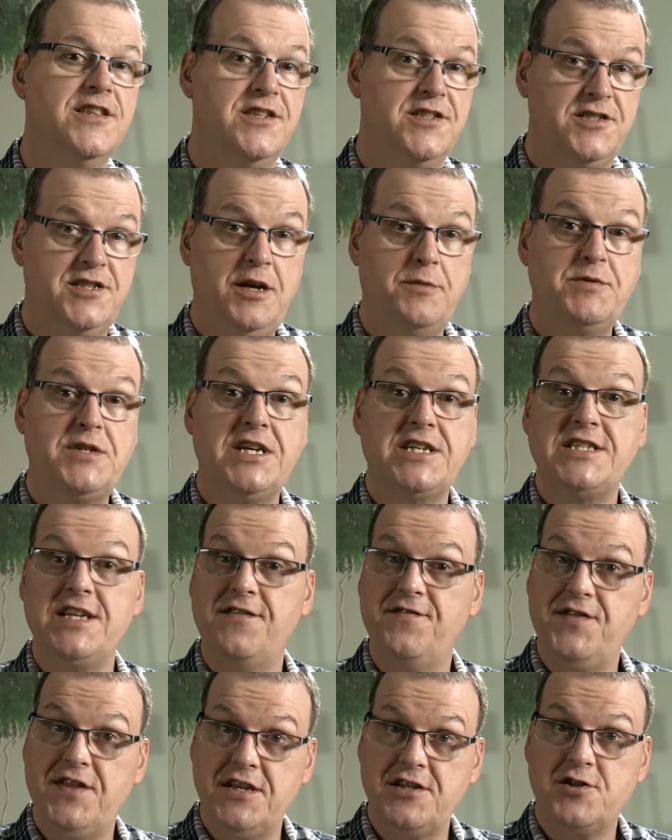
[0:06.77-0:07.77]
The subject
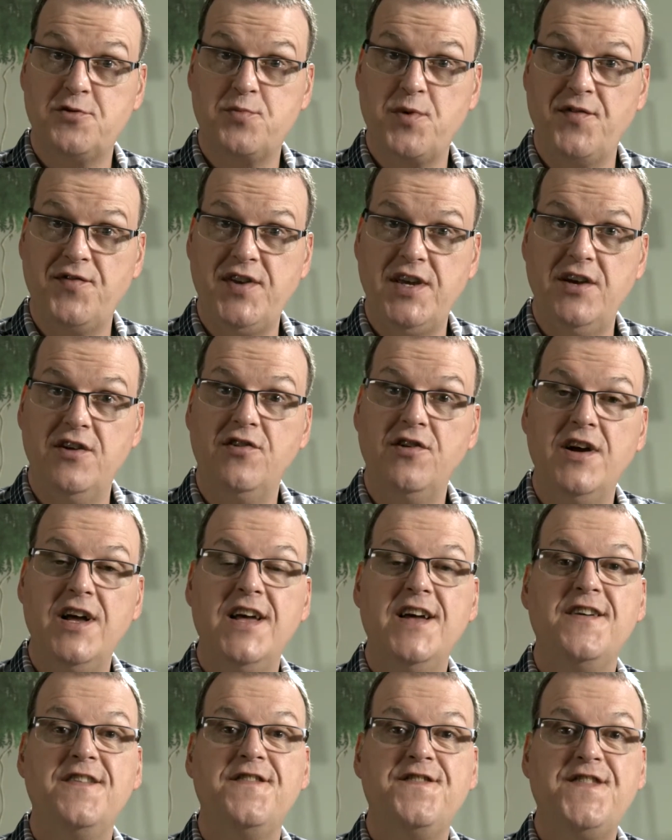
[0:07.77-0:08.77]
of this reveal:
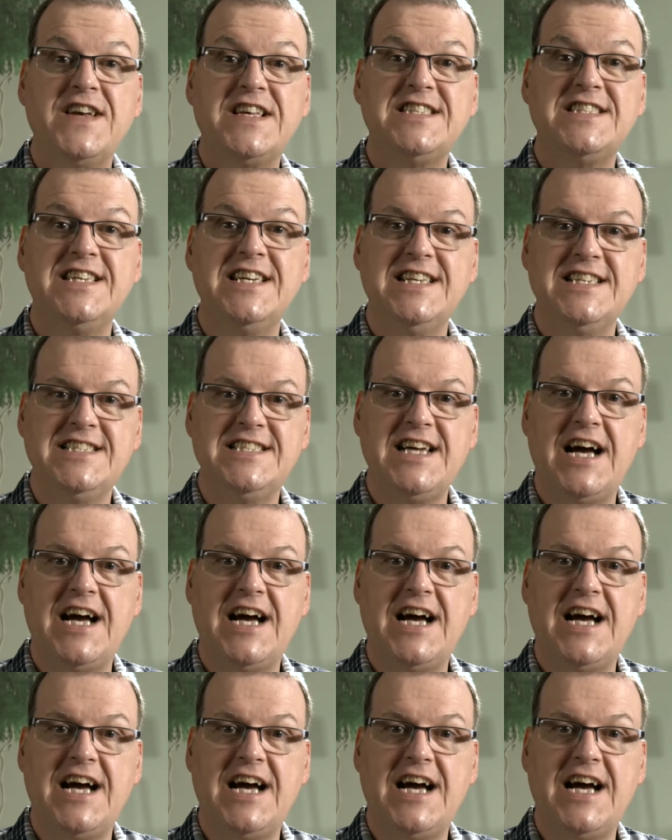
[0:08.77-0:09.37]
fixing